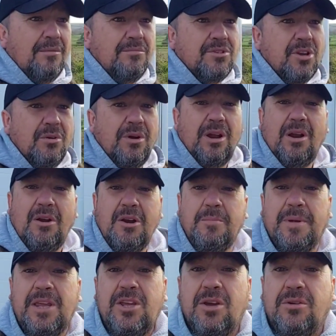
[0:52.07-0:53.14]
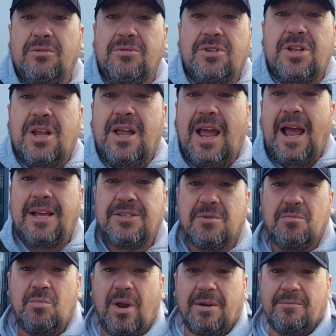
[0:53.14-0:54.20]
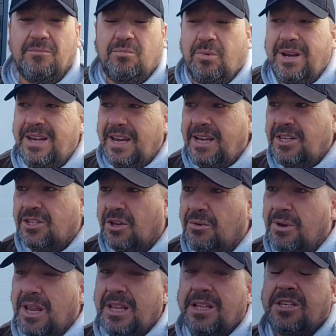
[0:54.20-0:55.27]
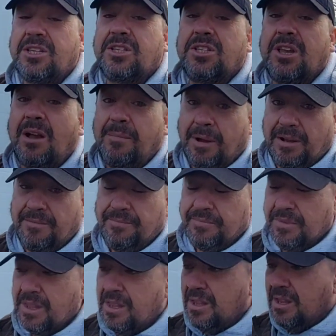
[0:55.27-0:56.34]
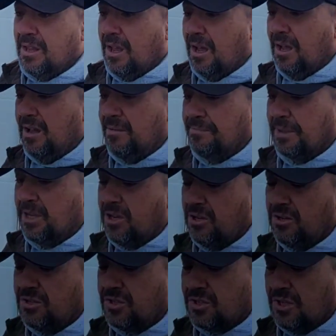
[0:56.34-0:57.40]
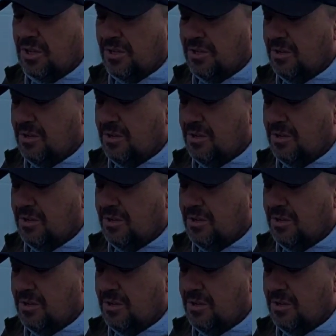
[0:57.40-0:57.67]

So it'll only be used as and when we need to in the summer, because